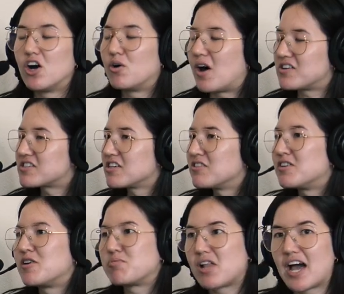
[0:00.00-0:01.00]
Oh, also
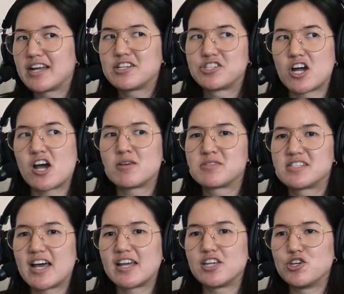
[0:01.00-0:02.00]
apply to jobs
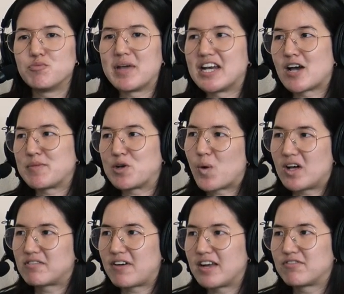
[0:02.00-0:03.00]
that you may not be
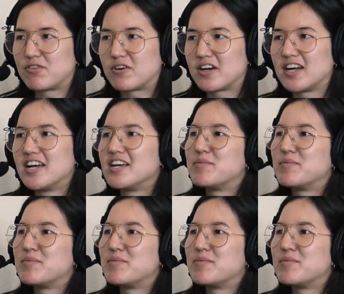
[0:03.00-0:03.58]
qualified for.